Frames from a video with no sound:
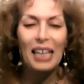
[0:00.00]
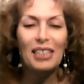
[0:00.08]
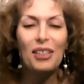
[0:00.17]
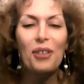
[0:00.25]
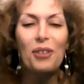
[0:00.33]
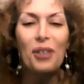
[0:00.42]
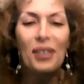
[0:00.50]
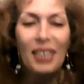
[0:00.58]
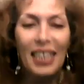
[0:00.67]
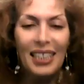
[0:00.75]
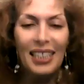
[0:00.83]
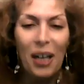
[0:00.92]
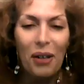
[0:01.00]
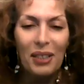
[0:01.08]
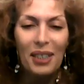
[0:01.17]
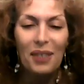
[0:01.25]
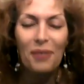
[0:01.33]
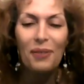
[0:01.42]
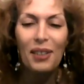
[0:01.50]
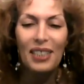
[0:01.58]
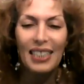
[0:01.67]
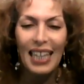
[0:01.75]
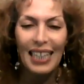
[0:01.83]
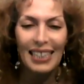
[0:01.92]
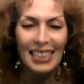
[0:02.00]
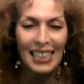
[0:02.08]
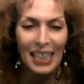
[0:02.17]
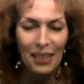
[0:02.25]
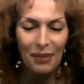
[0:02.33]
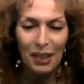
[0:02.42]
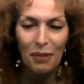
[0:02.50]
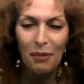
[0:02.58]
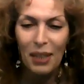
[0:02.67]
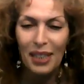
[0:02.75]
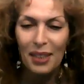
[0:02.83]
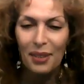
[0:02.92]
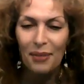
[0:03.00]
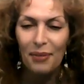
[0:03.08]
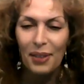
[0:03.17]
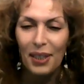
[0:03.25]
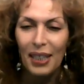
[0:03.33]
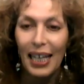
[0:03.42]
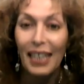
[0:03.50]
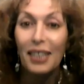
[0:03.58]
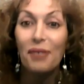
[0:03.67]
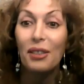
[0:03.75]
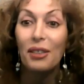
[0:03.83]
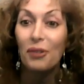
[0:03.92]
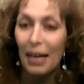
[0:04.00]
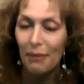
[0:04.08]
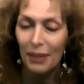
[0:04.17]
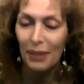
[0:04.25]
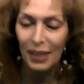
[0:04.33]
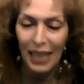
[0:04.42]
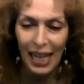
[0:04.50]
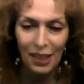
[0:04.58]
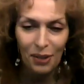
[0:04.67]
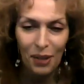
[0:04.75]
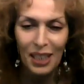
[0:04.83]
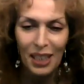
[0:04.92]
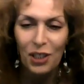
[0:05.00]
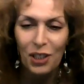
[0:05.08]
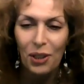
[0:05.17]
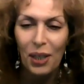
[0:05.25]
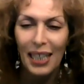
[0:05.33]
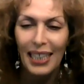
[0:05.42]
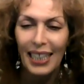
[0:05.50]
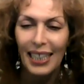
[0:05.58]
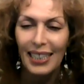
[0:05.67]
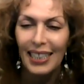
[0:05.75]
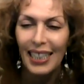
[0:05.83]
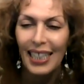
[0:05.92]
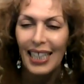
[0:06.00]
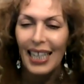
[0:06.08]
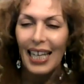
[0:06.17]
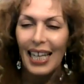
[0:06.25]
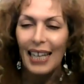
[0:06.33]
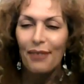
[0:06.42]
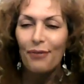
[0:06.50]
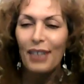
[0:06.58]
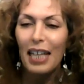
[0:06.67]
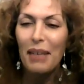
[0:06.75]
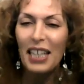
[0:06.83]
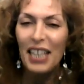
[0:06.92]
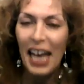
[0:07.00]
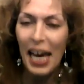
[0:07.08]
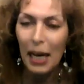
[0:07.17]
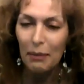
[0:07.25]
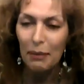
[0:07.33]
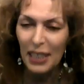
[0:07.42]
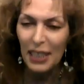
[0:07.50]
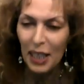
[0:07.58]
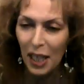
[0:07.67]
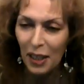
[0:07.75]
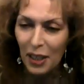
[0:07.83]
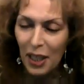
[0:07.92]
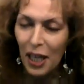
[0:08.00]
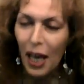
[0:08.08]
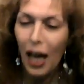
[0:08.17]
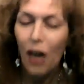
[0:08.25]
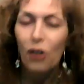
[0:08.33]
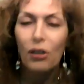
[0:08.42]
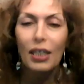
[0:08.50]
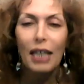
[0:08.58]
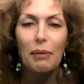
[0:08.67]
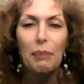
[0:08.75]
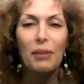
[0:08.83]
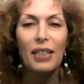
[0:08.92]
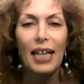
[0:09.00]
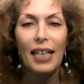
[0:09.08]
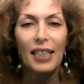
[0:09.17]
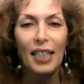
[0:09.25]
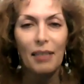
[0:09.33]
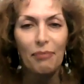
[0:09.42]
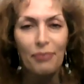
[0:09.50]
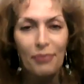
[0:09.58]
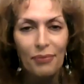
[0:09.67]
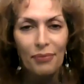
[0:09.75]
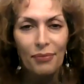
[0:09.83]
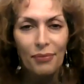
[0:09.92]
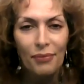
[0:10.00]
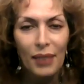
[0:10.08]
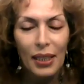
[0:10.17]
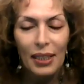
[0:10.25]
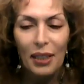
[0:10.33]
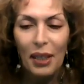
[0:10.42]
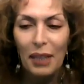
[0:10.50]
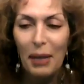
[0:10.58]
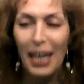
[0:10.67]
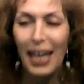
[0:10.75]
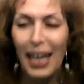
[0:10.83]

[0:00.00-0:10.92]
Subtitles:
So your niece hosted her first Thanksgiving. Wonderful. And I'm glad you all enjoyed it. Flaming Yams, huh? Who came up with that name? So anyway.